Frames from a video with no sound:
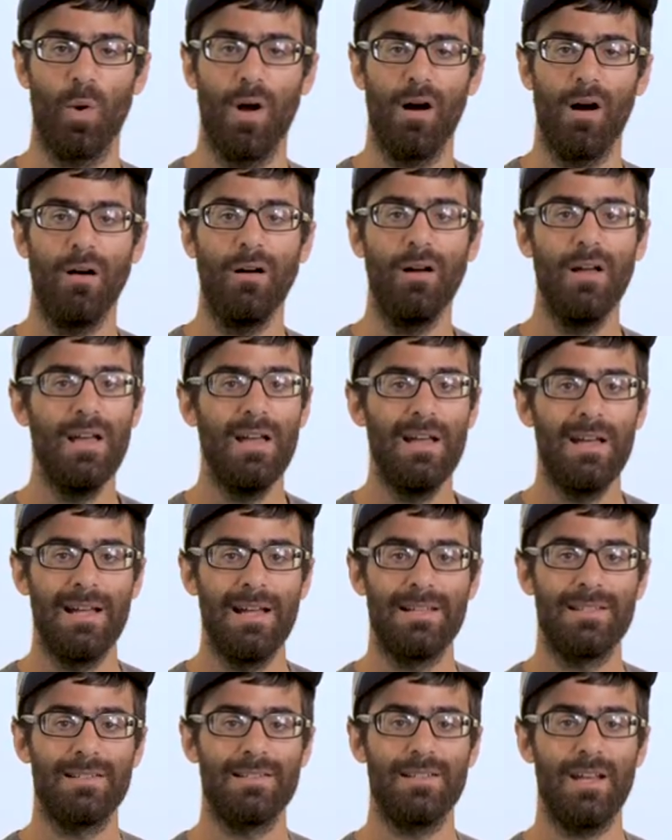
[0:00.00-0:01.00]
well.
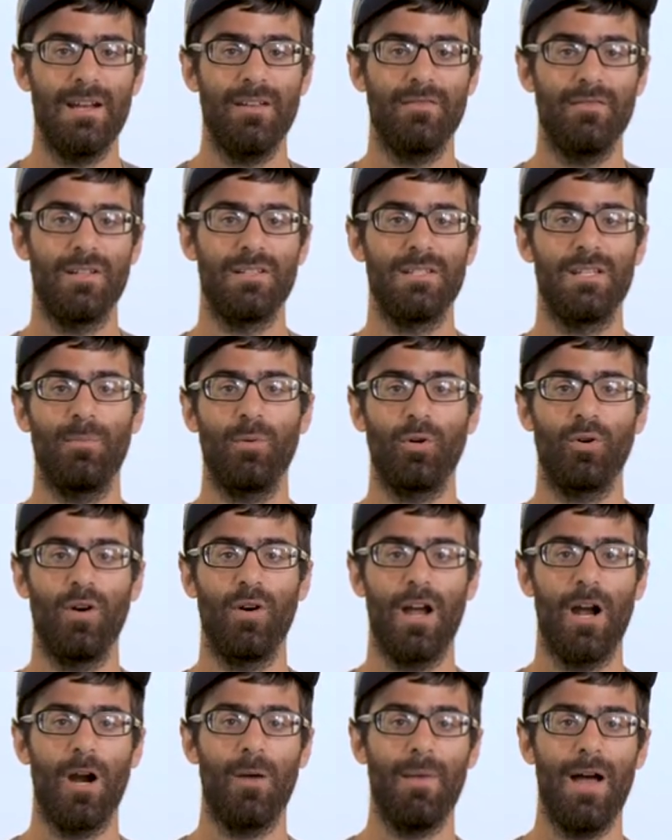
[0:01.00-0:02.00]
Instead of a typical
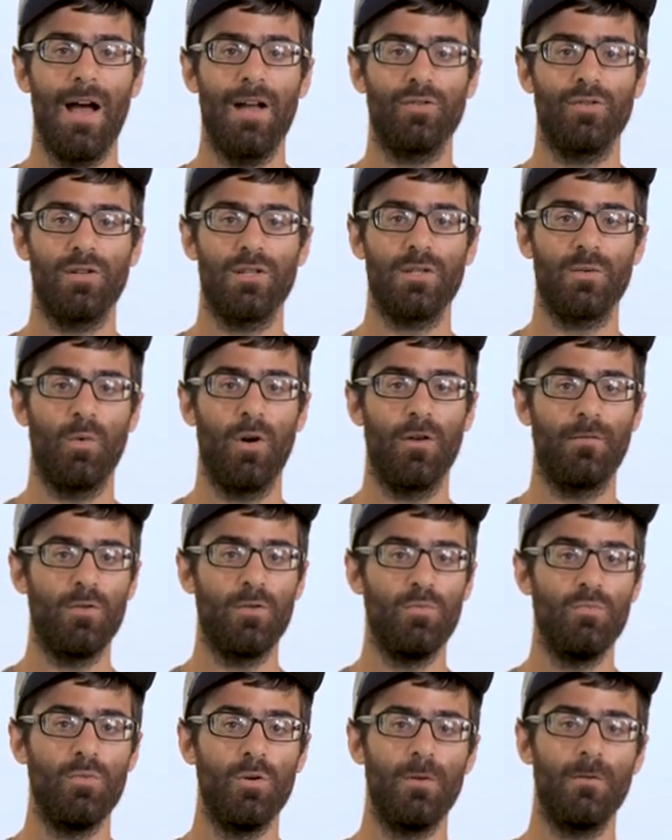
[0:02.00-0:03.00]
air mattress where if
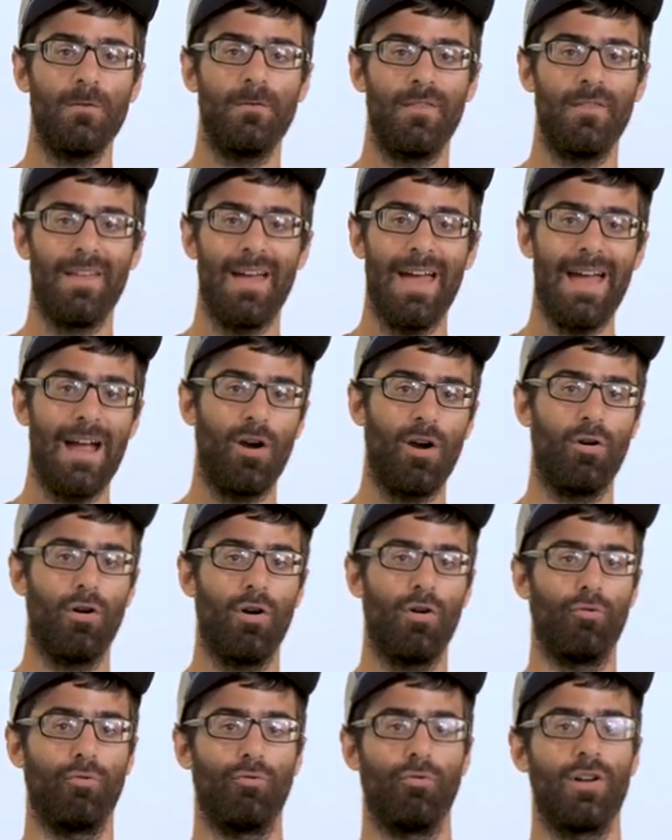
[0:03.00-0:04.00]
you move, the air
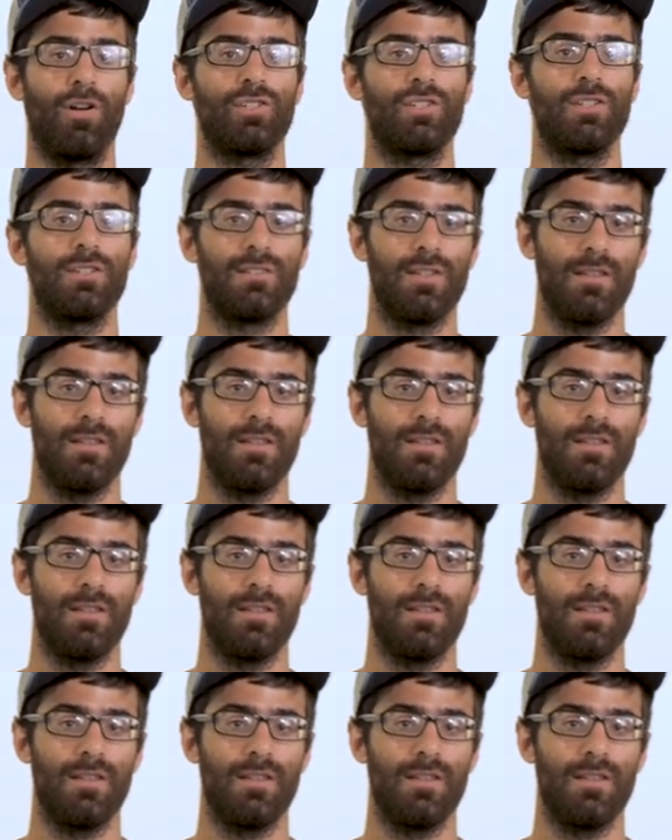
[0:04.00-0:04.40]
rushes